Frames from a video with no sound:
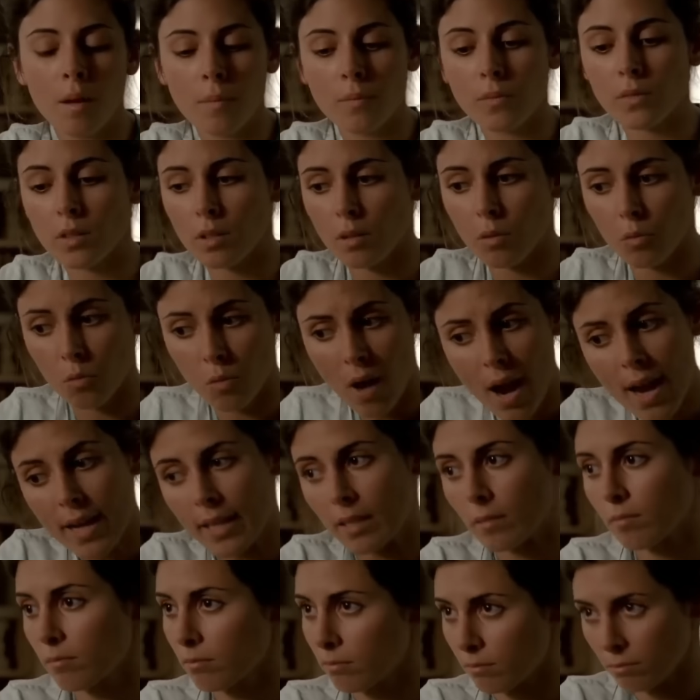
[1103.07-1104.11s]
makes an
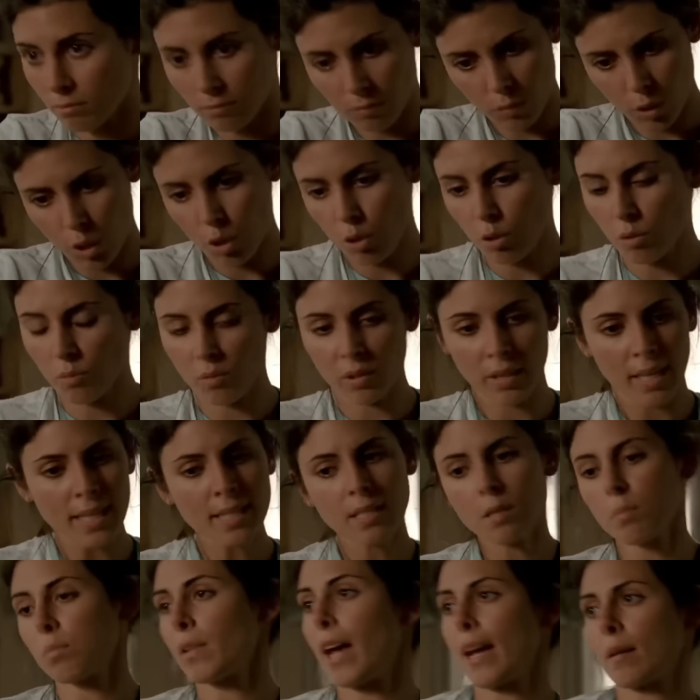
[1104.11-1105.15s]
organized effort earlier in the
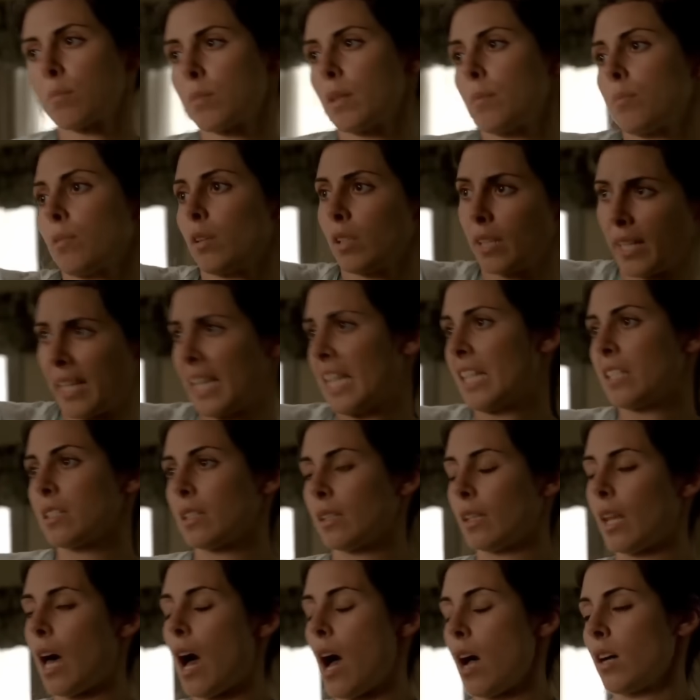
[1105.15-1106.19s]
day to kill
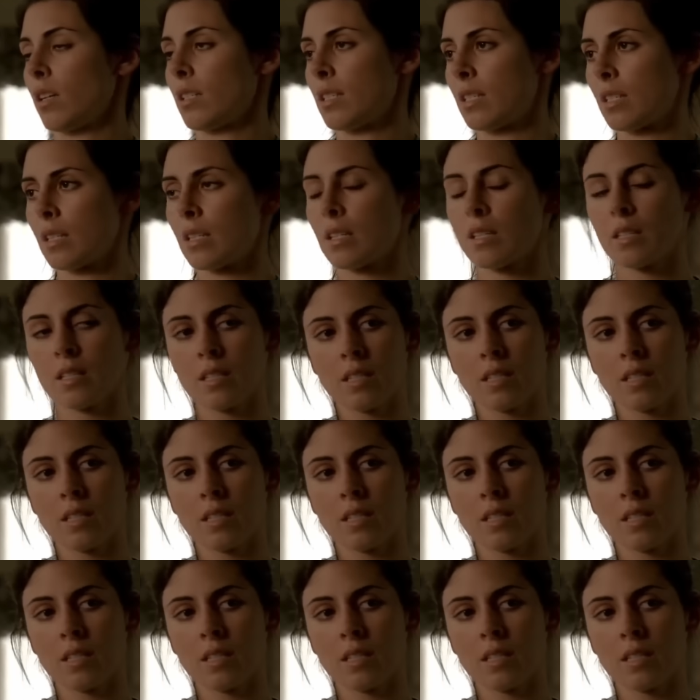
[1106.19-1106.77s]
Tony this evening.